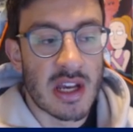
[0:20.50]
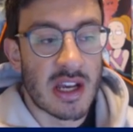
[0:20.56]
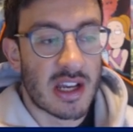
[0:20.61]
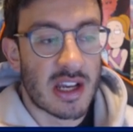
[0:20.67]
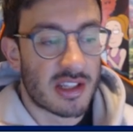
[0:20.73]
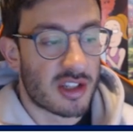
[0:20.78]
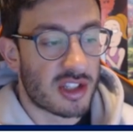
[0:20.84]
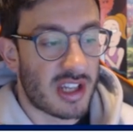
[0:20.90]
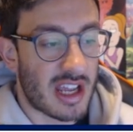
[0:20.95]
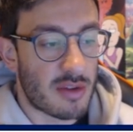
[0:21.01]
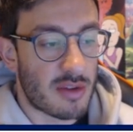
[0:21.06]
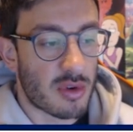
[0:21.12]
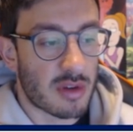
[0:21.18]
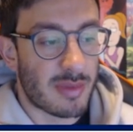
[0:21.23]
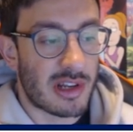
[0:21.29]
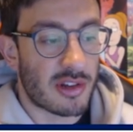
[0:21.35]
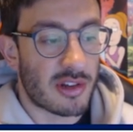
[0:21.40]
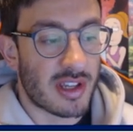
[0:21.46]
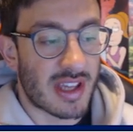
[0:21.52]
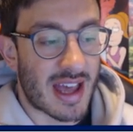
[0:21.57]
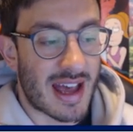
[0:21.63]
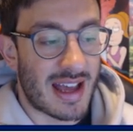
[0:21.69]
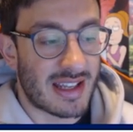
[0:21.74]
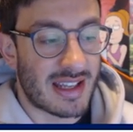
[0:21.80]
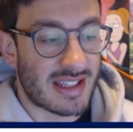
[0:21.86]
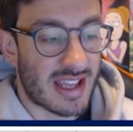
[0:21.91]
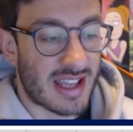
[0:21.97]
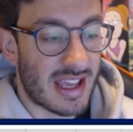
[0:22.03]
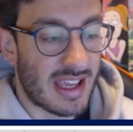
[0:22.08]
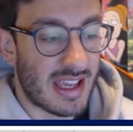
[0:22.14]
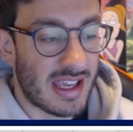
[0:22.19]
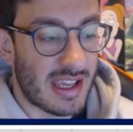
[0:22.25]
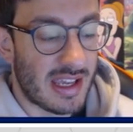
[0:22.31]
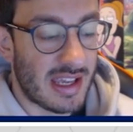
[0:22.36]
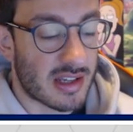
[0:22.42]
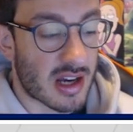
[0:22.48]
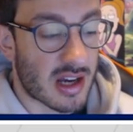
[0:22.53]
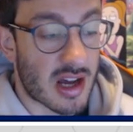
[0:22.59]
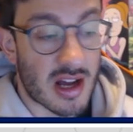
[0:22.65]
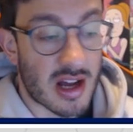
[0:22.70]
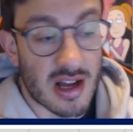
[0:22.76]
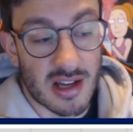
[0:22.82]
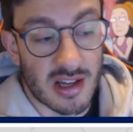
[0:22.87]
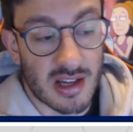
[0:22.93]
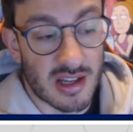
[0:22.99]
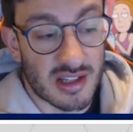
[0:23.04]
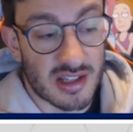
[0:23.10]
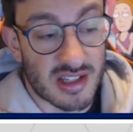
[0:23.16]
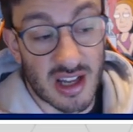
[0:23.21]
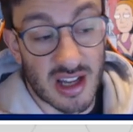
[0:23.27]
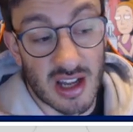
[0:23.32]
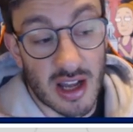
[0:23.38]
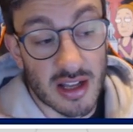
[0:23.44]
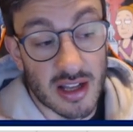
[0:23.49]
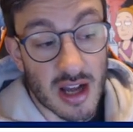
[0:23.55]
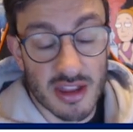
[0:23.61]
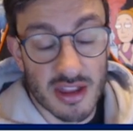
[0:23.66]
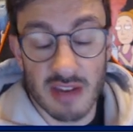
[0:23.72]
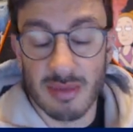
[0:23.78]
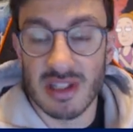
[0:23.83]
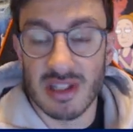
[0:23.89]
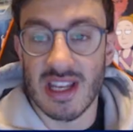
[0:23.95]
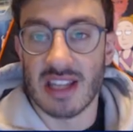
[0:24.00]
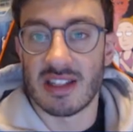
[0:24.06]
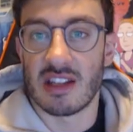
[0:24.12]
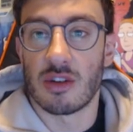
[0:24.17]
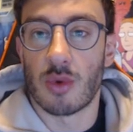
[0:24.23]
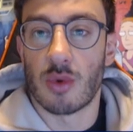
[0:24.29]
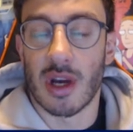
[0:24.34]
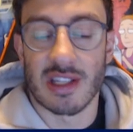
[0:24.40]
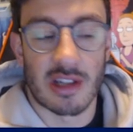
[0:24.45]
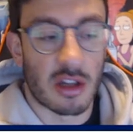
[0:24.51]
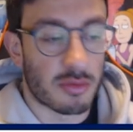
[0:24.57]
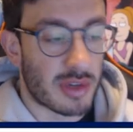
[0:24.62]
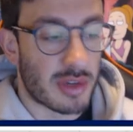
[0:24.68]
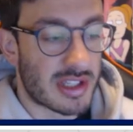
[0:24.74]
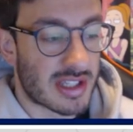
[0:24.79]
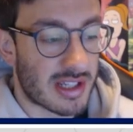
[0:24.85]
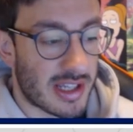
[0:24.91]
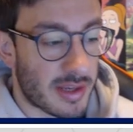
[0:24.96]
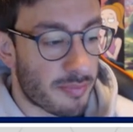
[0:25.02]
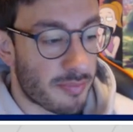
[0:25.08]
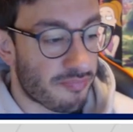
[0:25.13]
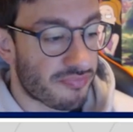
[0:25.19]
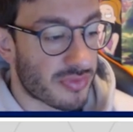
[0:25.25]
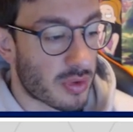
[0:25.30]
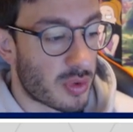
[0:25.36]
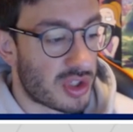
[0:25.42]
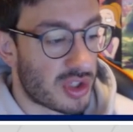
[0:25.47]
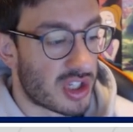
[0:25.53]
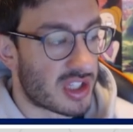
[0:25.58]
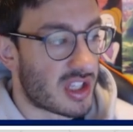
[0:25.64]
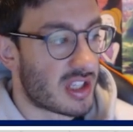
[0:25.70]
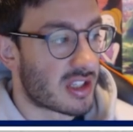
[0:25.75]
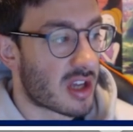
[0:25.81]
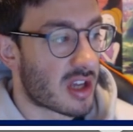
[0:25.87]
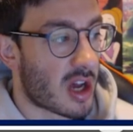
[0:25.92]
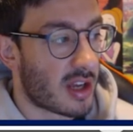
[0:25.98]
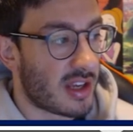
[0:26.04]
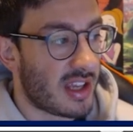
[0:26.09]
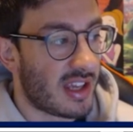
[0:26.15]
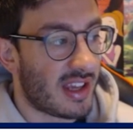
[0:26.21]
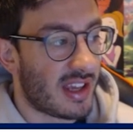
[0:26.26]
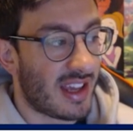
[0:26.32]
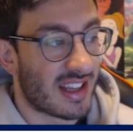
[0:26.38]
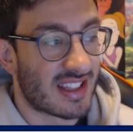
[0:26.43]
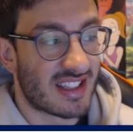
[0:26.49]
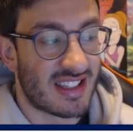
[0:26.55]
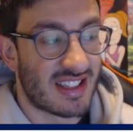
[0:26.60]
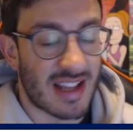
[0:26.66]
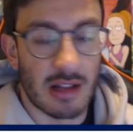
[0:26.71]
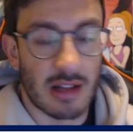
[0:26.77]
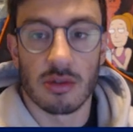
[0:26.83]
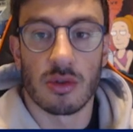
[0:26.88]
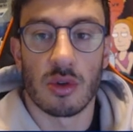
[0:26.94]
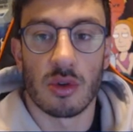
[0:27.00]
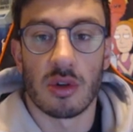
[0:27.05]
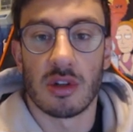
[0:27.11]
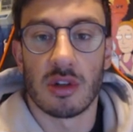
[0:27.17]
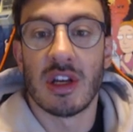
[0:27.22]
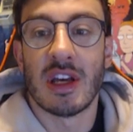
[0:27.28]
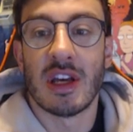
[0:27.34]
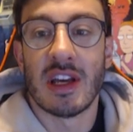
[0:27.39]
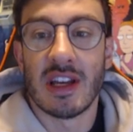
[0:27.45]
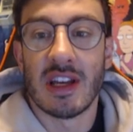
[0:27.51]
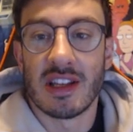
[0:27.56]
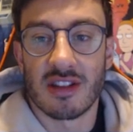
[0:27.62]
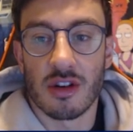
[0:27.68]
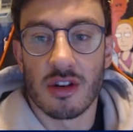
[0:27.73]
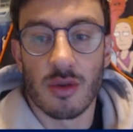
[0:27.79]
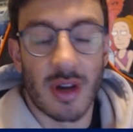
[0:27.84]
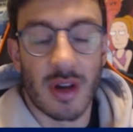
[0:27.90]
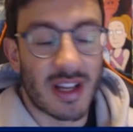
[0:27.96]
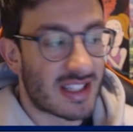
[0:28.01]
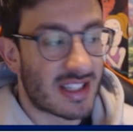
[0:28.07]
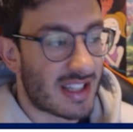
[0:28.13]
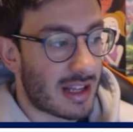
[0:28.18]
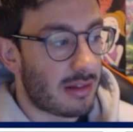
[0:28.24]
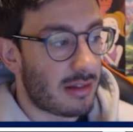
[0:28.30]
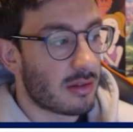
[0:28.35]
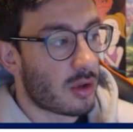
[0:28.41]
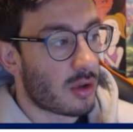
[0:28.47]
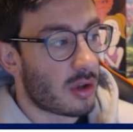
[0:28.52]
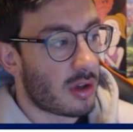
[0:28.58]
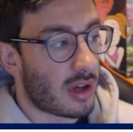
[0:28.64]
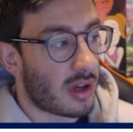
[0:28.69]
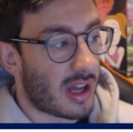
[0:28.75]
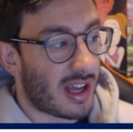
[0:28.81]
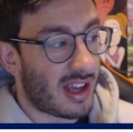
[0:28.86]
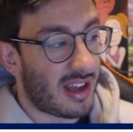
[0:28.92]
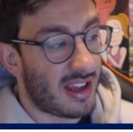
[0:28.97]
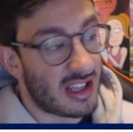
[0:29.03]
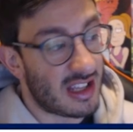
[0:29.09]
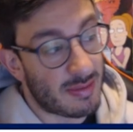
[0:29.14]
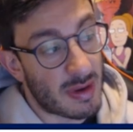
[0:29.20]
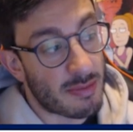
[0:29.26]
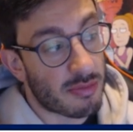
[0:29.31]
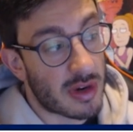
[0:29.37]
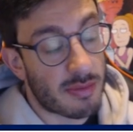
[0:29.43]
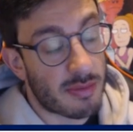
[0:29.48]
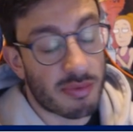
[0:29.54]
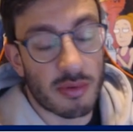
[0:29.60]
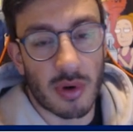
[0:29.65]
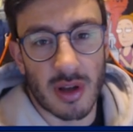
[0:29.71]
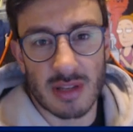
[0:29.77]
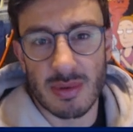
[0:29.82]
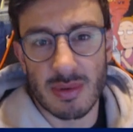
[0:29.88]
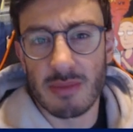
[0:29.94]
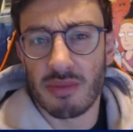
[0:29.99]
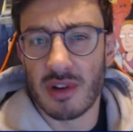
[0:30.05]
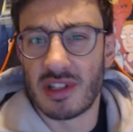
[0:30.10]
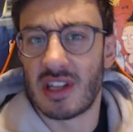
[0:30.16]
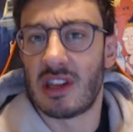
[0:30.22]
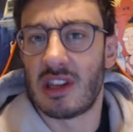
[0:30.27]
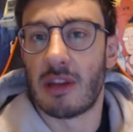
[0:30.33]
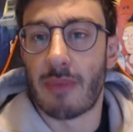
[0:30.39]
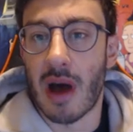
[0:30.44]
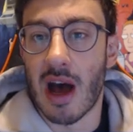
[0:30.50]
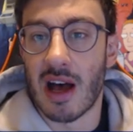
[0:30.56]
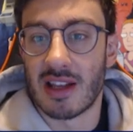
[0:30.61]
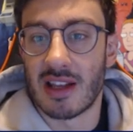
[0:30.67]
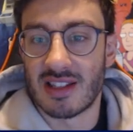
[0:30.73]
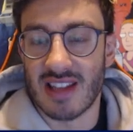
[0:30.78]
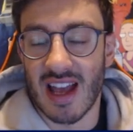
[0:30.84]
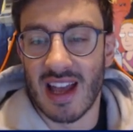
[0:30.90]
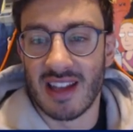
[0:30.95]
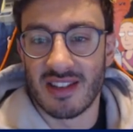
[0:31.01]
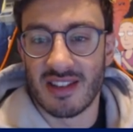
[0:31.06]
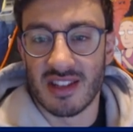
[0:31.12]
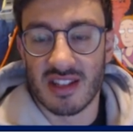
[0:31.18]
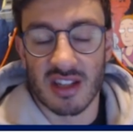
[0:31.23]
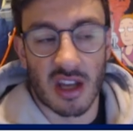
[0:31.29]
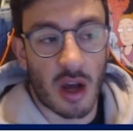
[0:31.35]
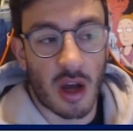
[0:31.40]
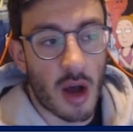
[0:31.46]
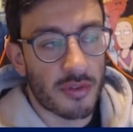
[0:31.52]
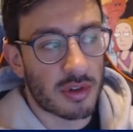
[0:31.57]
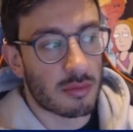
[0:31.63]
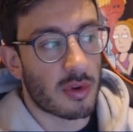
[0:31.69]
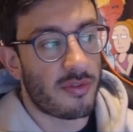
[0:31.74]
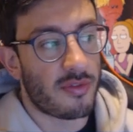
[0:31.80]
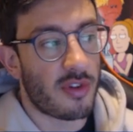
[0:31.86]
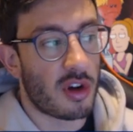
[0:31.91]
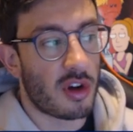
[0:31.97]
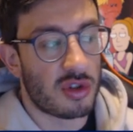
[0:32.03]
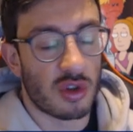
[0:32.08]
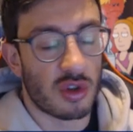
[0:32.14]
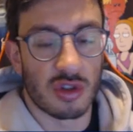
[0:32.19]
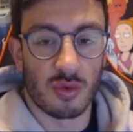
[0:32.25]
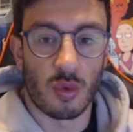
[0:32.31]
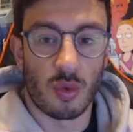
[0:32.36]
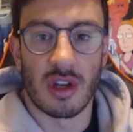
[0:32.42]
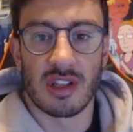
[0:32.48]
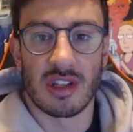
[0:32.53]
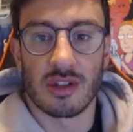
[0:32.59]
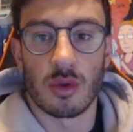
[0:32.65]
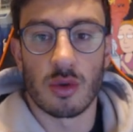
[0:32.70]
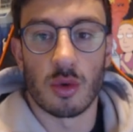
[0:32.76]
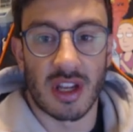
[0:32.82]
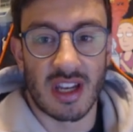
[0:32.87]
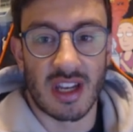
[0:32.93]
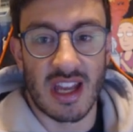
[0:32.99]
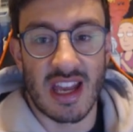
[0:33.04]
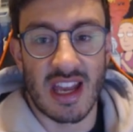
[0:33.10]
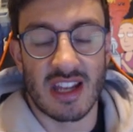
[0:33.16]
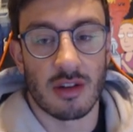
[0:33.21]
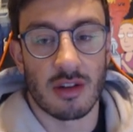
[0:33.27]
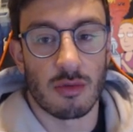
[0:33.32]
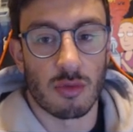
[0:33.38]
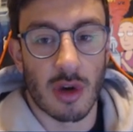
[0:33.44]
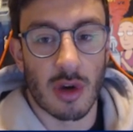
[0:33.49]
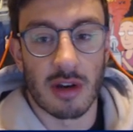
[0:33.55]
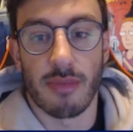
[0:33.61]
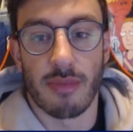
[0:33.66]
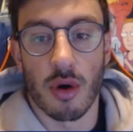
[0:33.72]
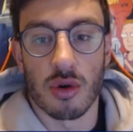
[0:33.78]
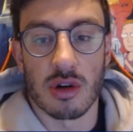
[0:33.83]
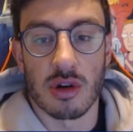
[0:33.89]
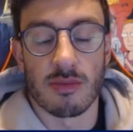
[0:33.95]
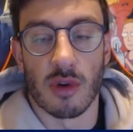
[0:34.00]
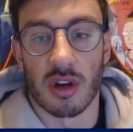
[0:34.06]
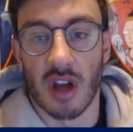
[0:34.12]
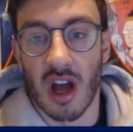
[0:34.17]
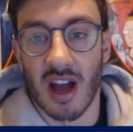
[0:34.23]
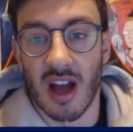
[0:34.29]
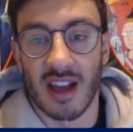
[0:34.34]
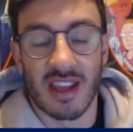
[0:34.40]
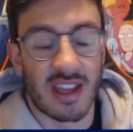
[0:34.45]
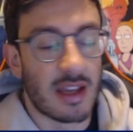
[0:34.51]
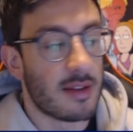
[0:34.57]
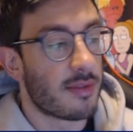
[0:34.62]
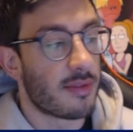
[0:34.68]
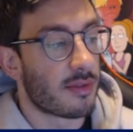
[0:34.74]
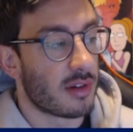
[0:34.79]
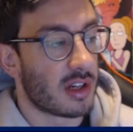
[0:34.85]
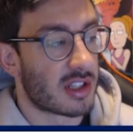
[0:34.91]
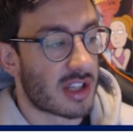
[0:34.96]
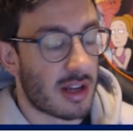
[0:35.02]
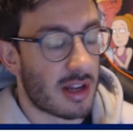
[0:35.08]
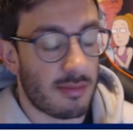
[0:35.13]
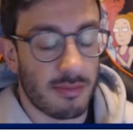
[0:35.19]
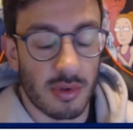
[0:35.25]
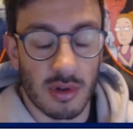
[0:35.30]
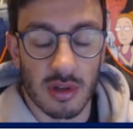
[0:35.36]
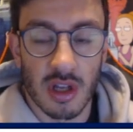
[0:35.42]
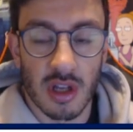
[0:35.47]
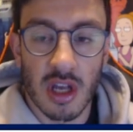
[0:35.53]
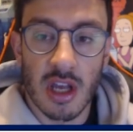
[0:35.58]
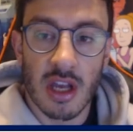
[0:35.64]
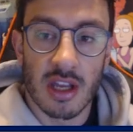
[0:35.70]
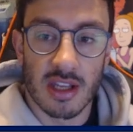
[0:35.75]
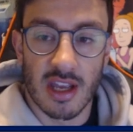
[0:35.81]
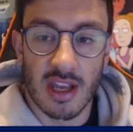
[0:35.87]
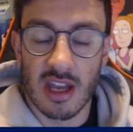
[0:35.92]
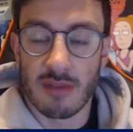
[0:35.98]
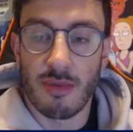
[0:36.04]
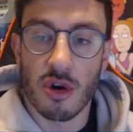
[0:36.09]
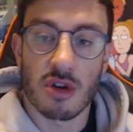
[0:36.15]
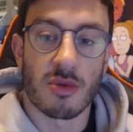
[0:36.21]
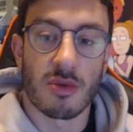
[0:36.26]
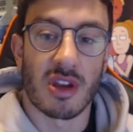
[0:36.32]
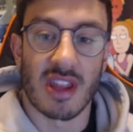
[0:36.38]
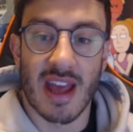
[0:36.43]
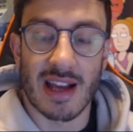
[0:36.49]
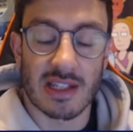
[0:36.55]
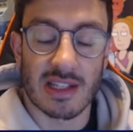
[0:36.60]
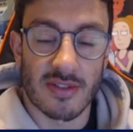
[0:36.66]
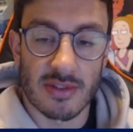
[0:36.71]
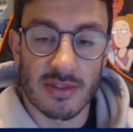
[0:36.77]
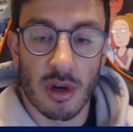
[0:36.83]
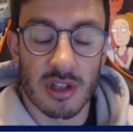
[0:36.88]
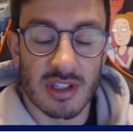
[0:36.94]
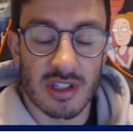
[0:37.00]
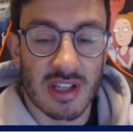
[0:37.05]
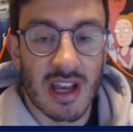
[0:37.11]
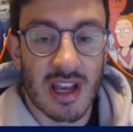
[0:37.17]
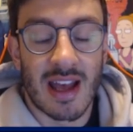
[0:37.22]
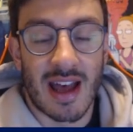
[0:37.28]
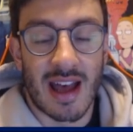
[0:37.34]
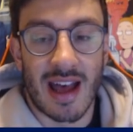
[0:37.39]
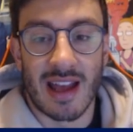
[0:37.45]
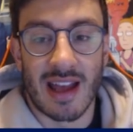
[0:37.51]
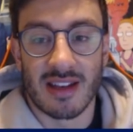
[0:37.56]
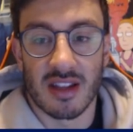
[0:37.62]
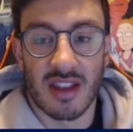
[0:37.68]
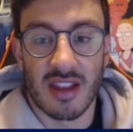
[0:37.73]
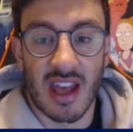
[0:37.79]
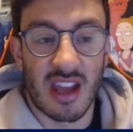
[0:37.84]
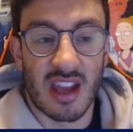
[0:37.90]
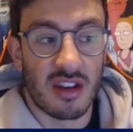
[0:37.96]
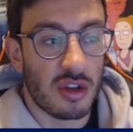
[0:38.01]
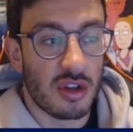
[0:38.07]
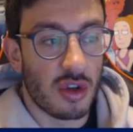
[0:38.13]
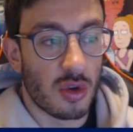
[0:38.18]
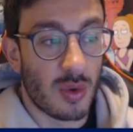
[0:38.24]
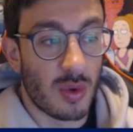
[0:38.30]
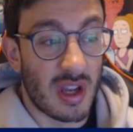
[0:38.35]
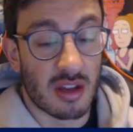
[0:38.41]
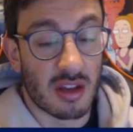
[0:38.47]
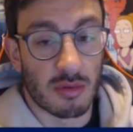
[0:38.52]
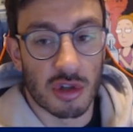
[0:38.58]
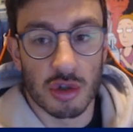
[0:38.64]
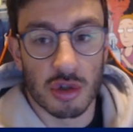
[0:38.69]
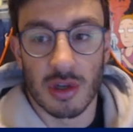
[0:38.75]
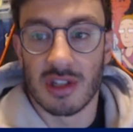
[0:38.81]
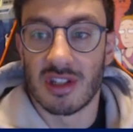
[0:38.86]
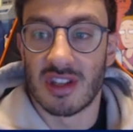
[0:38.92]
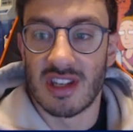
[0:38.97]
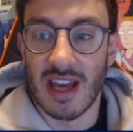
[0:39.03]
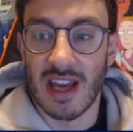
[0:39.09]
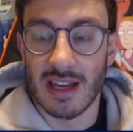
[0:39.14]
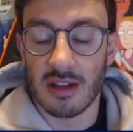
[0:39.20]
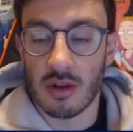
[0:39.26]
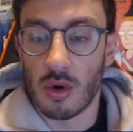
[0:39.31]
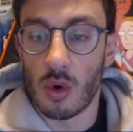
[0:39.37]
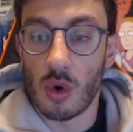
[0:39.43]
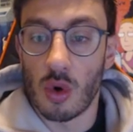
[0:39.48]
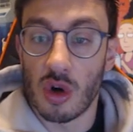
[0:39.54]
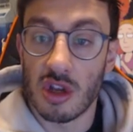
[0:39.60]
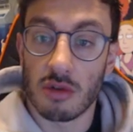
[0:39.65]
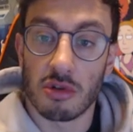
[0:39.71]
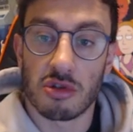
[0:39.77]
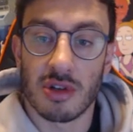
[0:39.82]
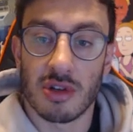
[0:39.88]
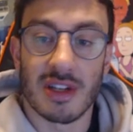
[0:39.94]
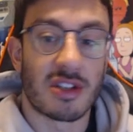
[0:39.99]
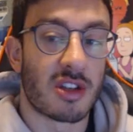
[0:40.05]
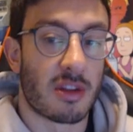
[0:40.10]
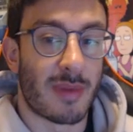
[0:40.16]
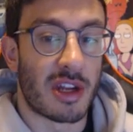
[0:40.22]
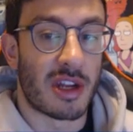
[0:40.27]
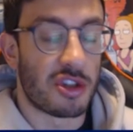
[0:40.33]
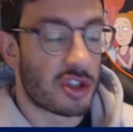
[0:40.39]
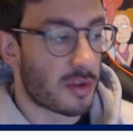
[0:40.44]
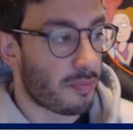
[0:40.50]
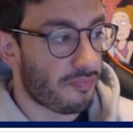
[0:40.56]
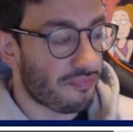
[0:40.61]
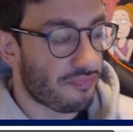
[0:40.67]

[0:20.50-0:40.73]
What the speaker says: So today we're going to be looking at a card that I've been testing quite a lot recently, which is this card here, Accelgor. So Accelgor, it's been printed in the past, and it's often referred to as what is called a hit and run Pokemon. I.e., for example, you hit a Pokemon in the active spot, and then you either retreat to the deck or you retreat to the bench.